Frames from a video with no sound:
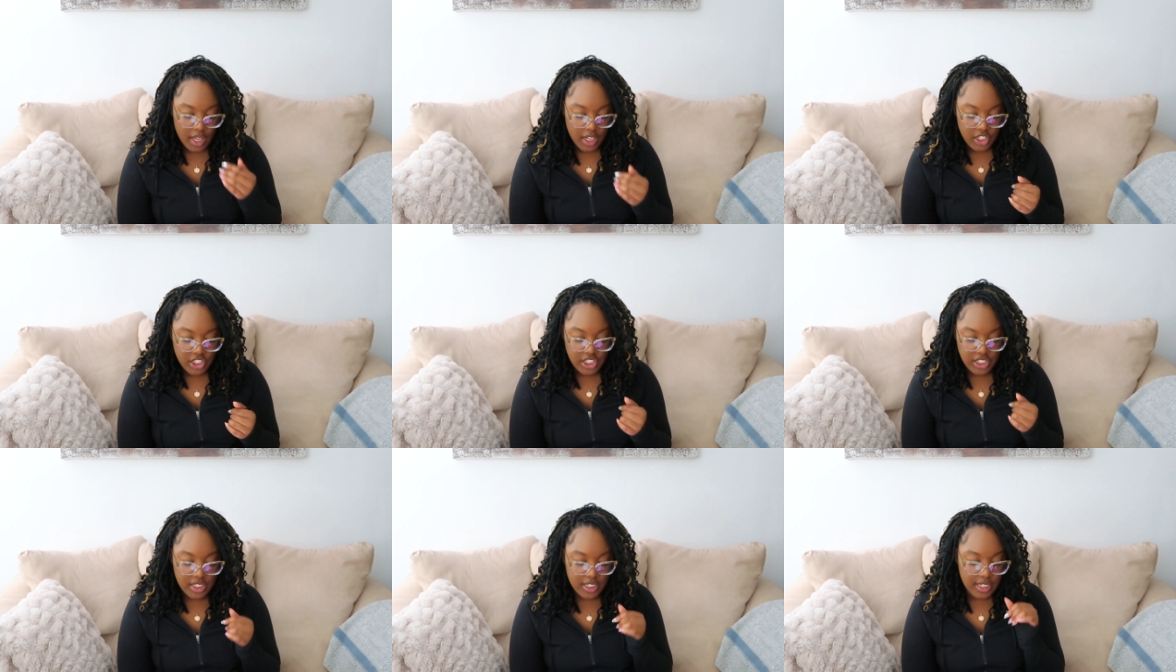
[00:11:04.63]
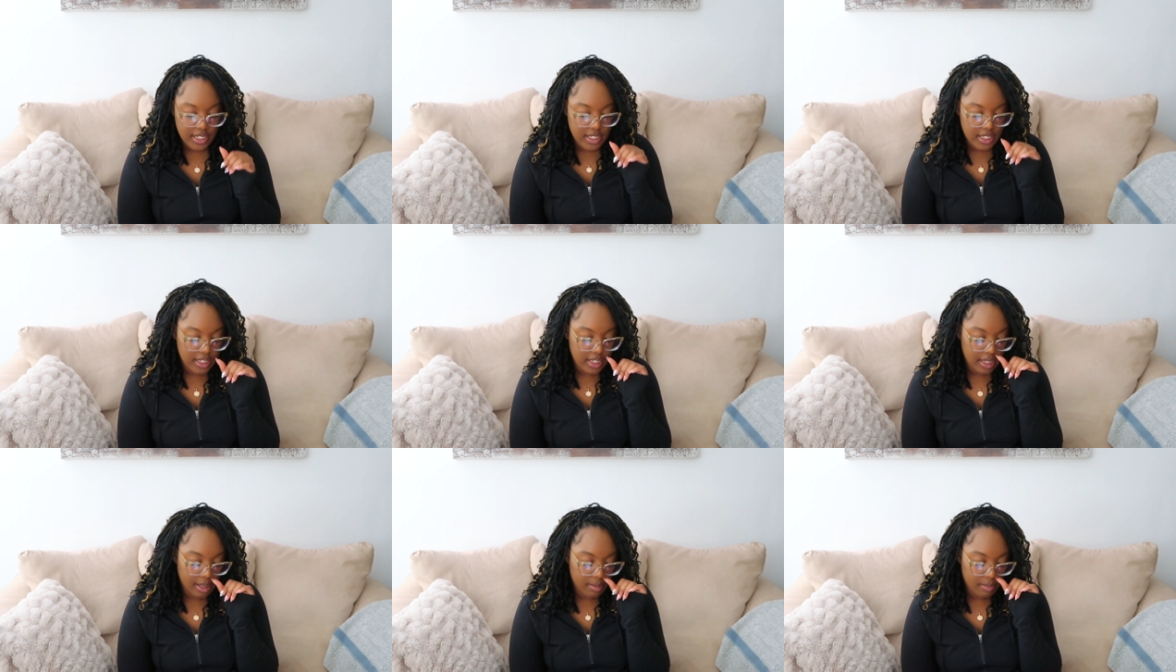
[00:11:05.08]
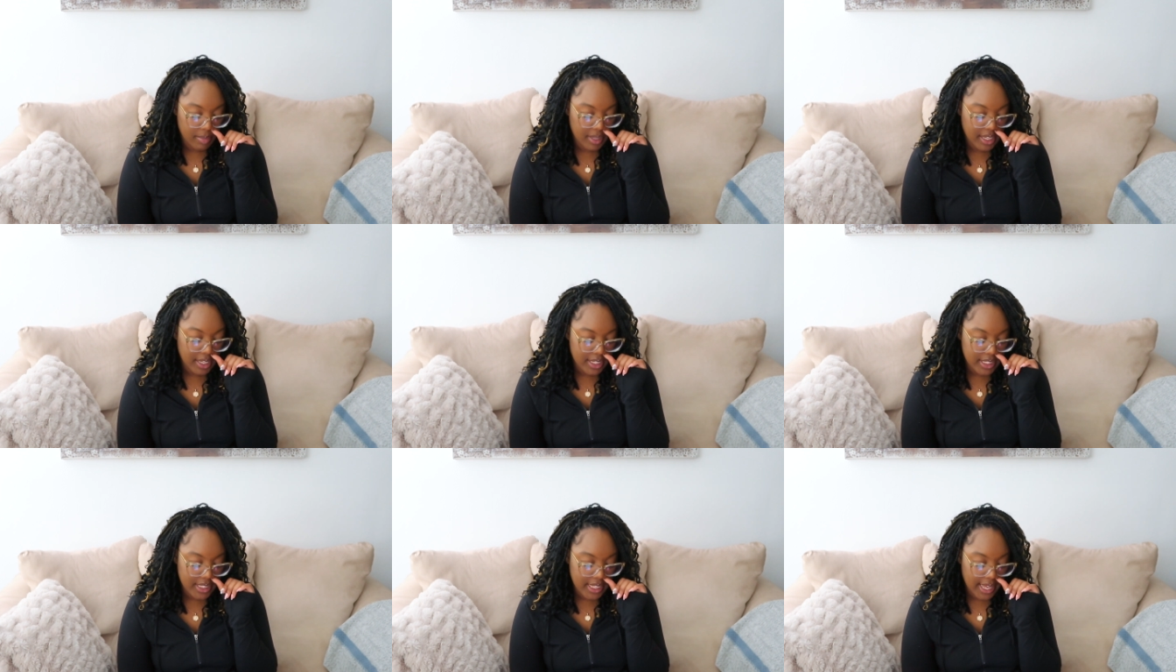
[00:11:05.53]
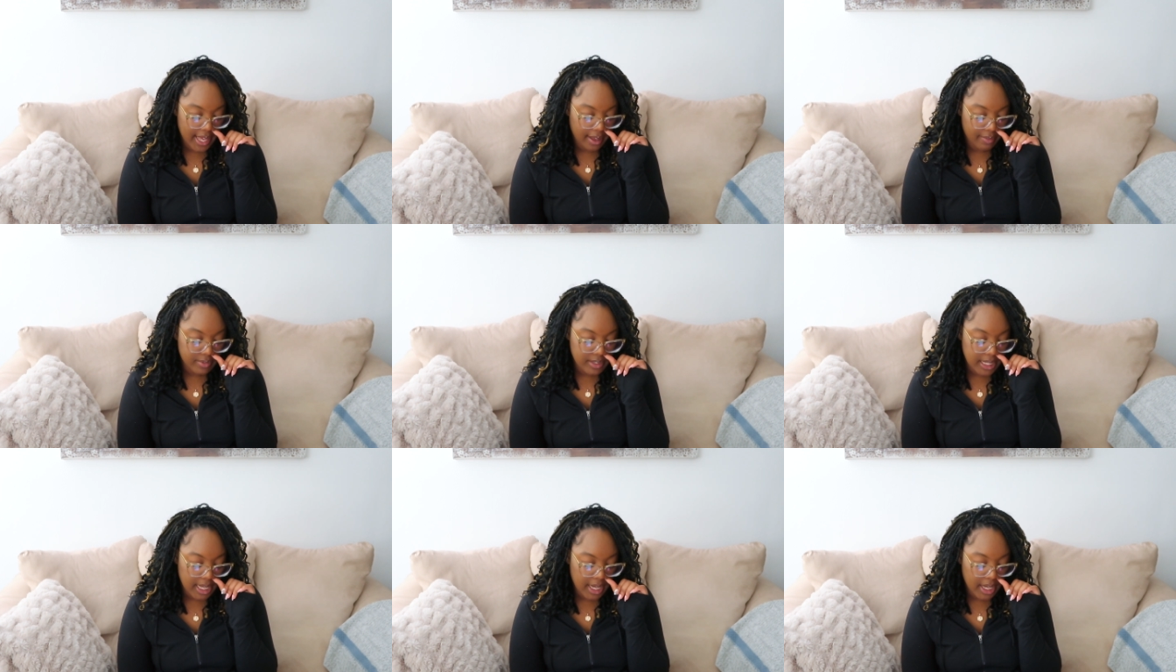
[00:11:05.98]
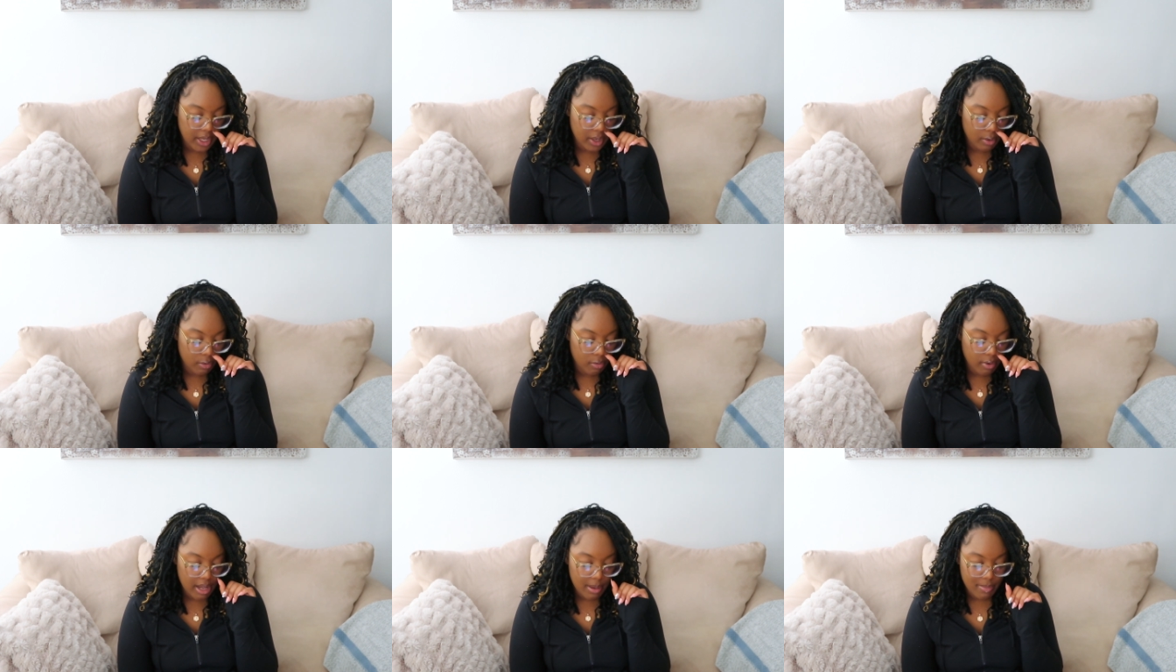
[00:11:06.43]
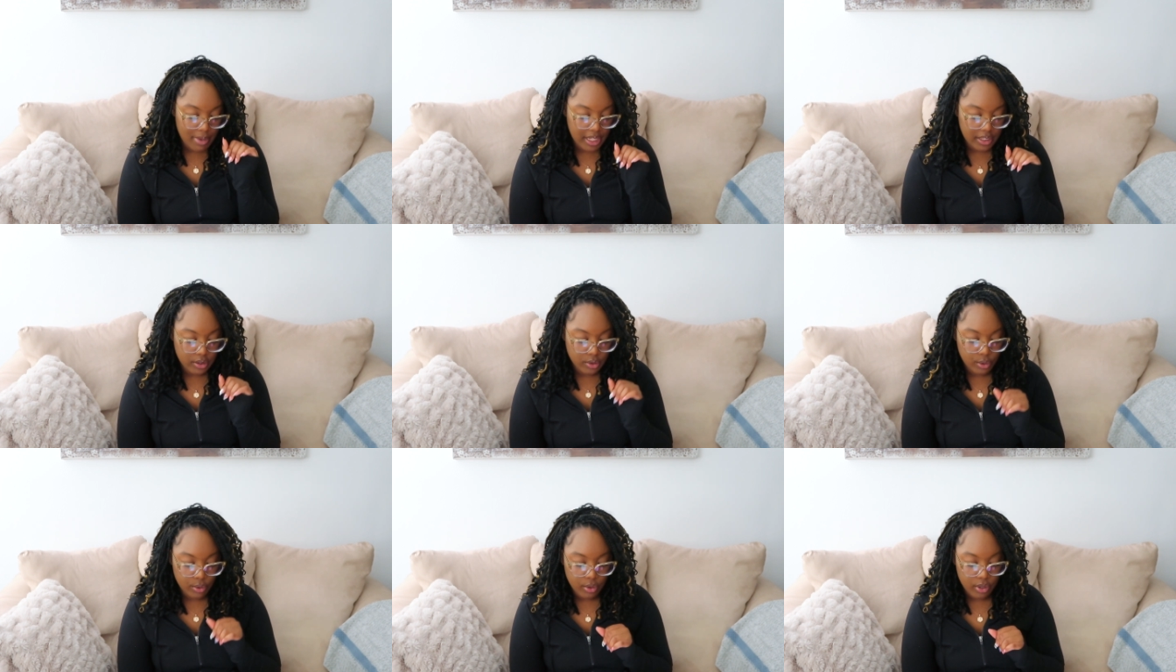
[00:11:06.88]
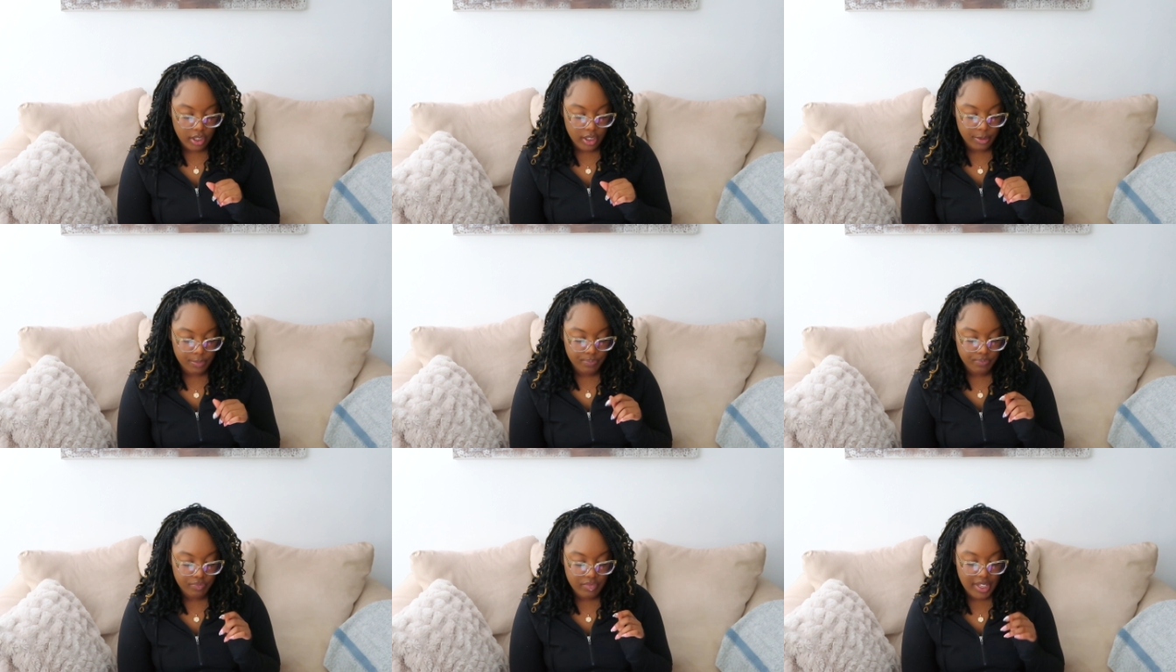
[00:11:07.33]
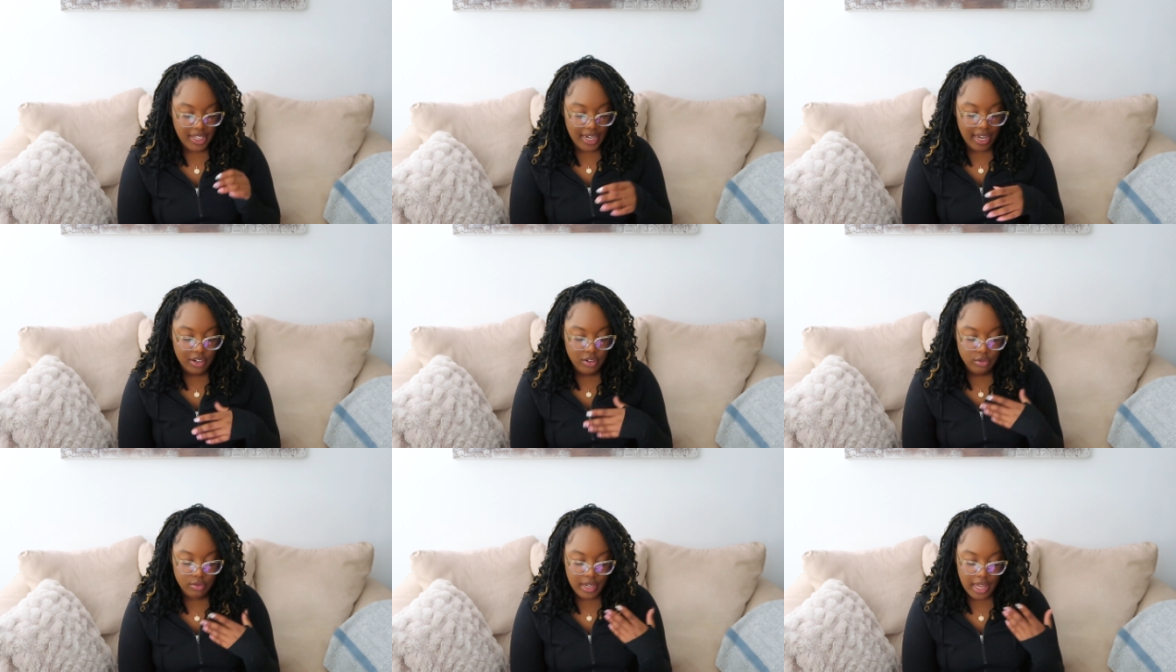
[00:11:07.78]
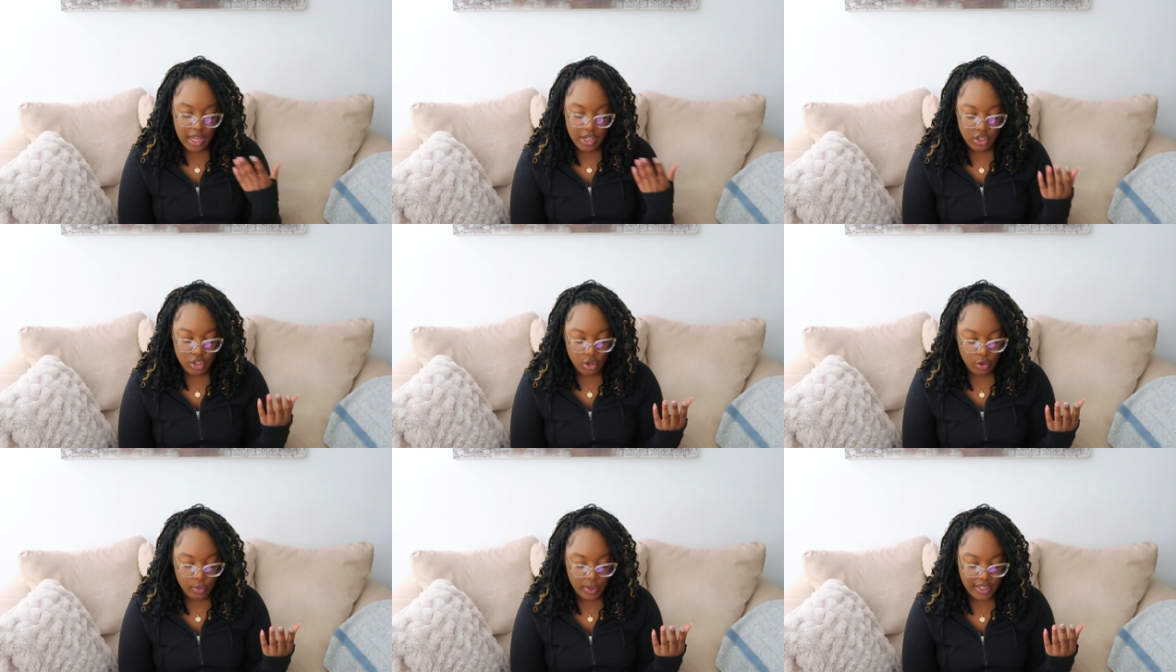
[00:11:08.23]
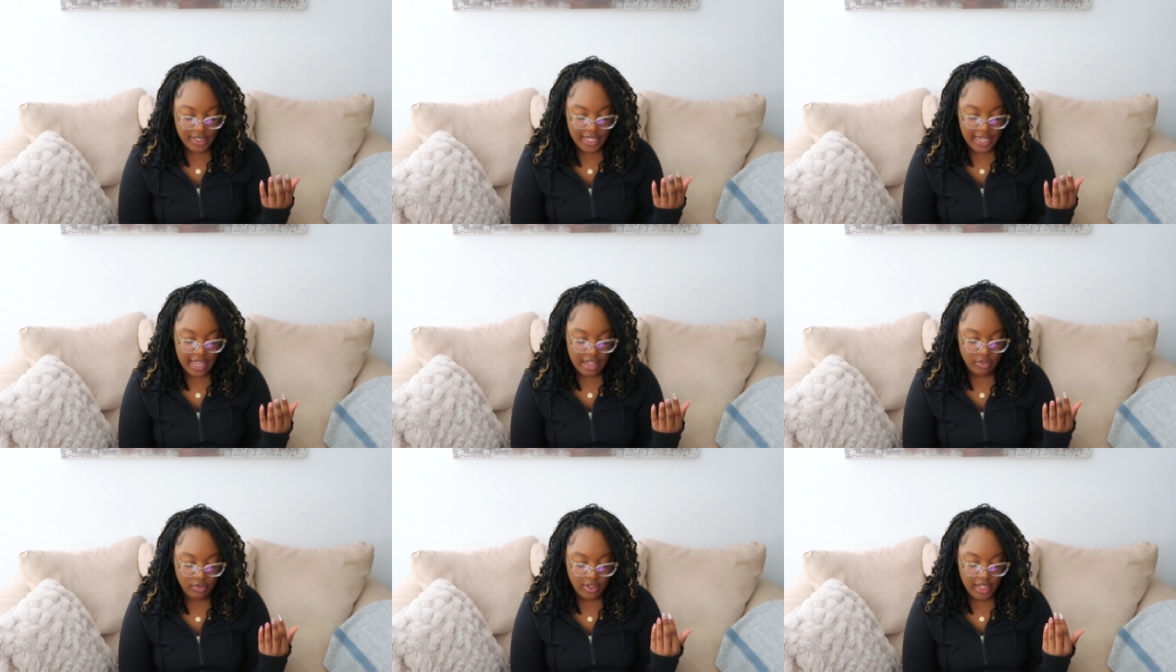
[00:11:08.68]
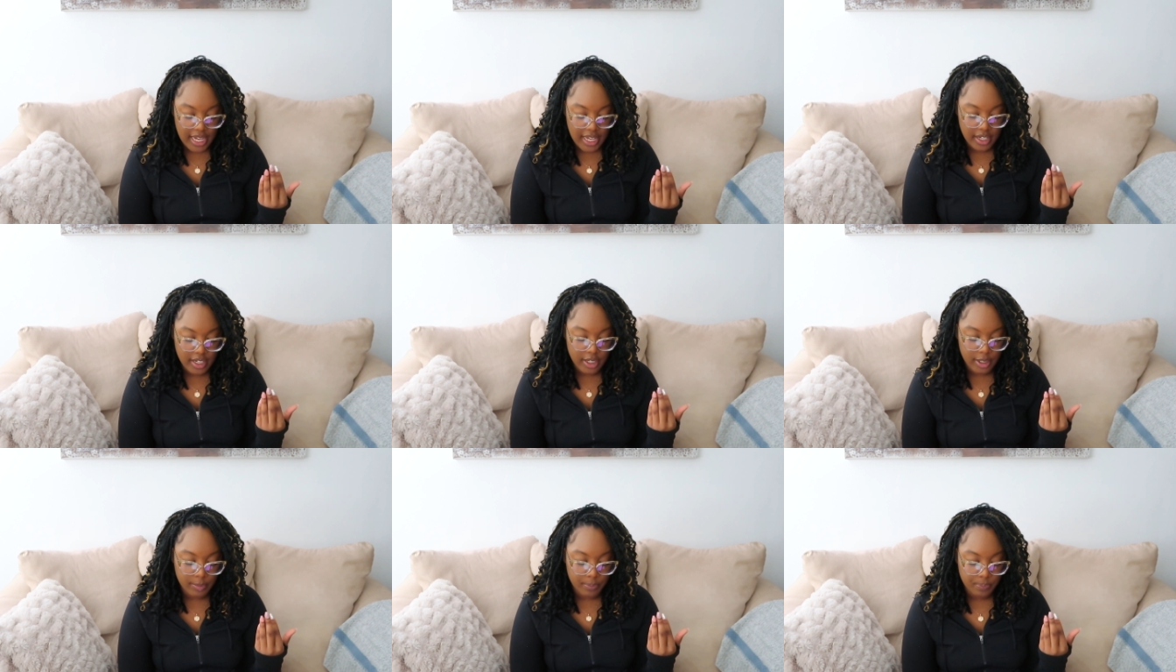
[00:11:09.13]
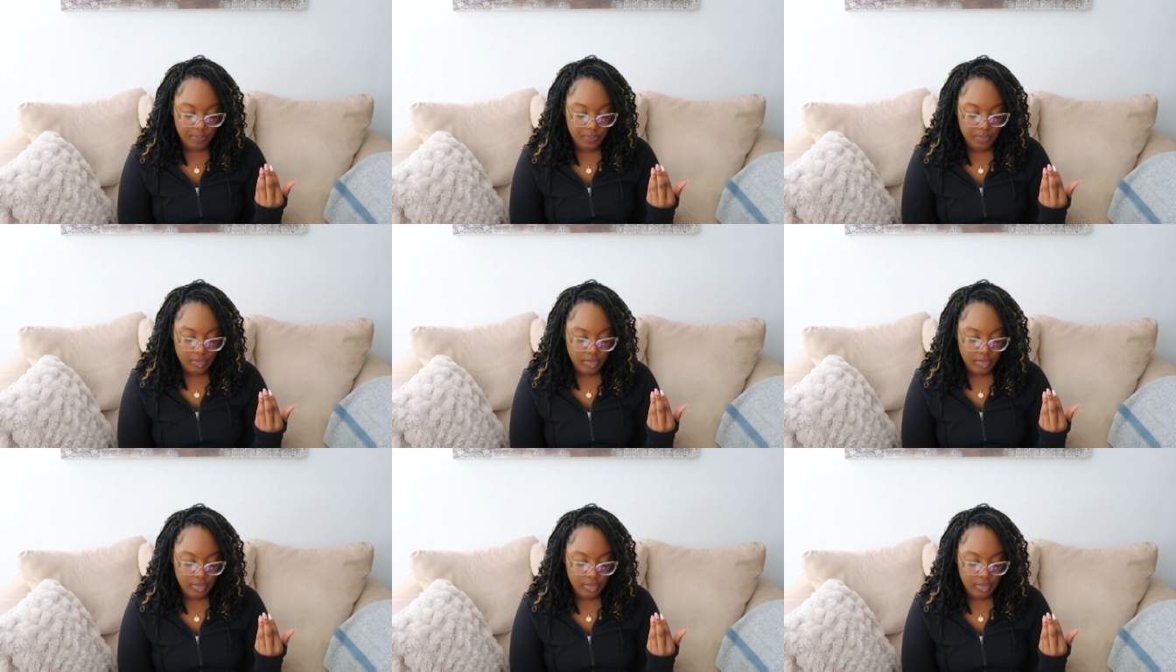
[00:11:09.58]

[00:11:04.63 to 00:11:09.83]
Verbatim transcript: she said to them because they have taken away my lord and i do not know where they have laid him